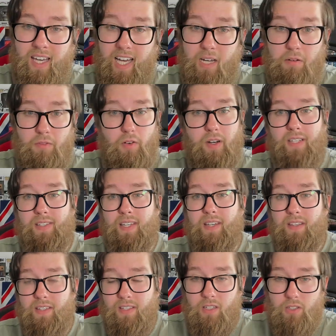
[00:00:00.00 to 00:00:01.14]
And we've already seen
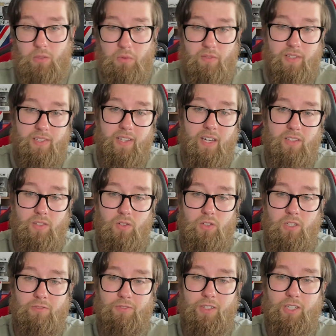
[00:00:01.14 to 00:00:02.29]
this in some other states such
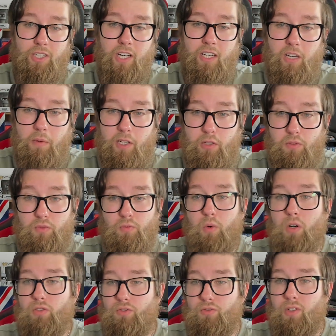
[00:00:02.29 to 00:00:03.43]
as Virginia, which was
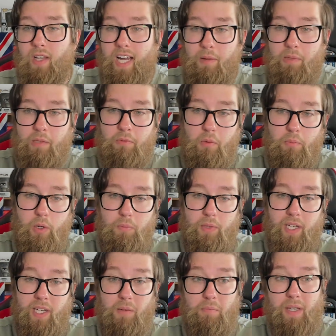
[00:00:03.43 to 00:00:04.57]
once reliably
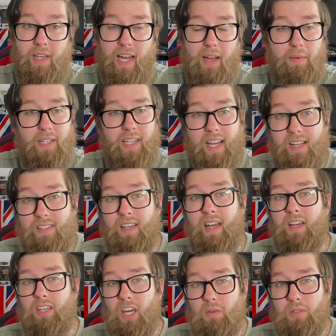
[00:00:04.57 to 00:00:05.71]
Republican, but nowadays
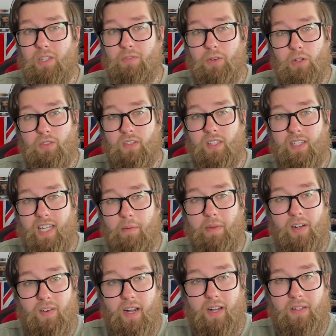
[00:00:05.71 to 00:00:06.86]
usually votes for the
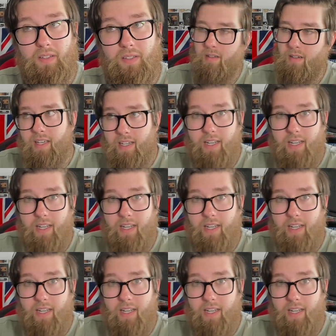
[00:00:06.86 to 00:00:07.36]
Democrats.